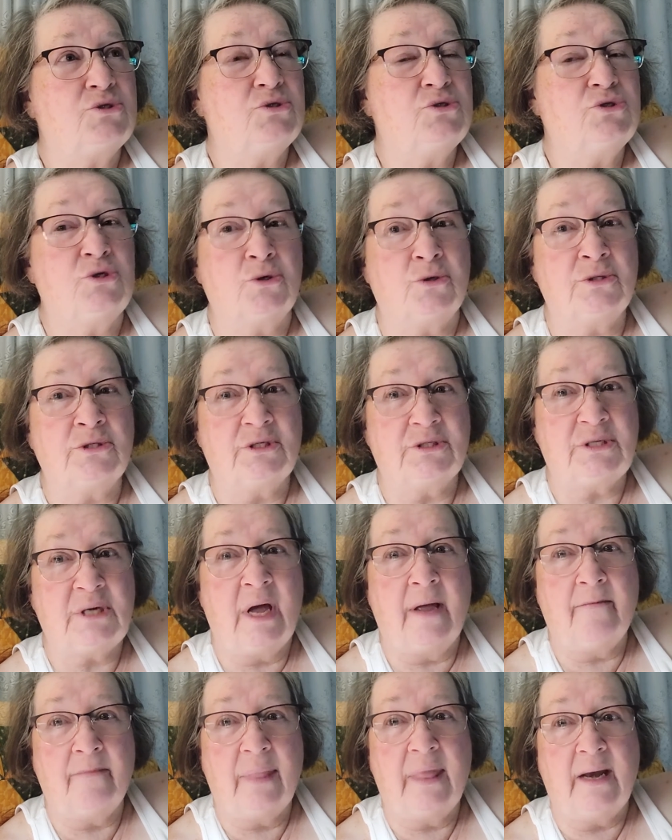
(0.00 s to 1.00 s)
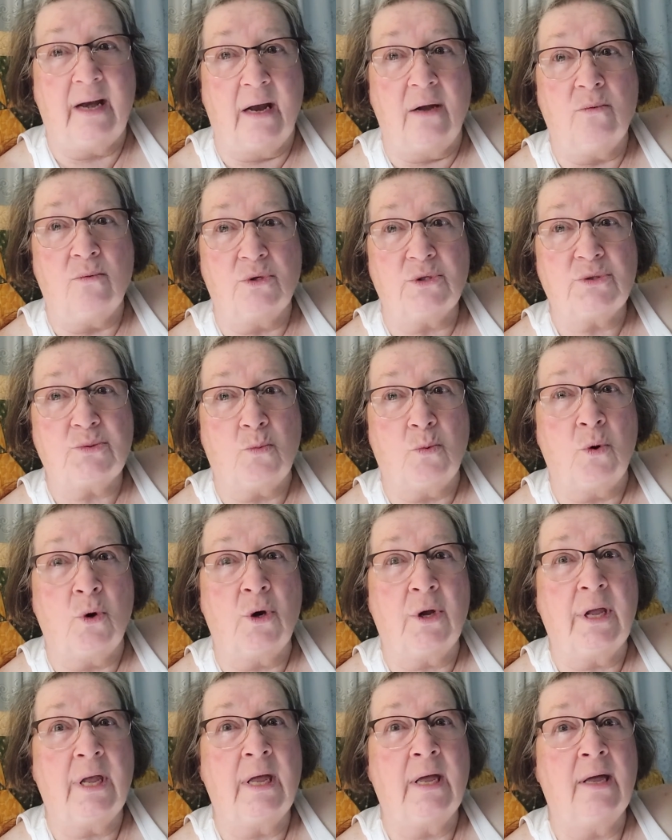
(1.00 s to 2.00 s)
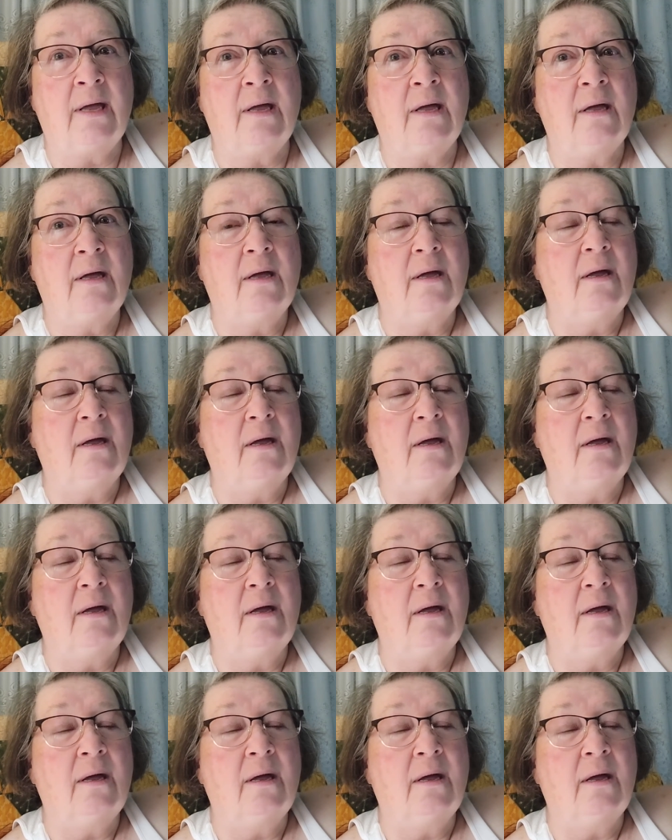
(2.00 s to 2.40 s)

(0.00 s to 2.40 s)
during the time that I was working,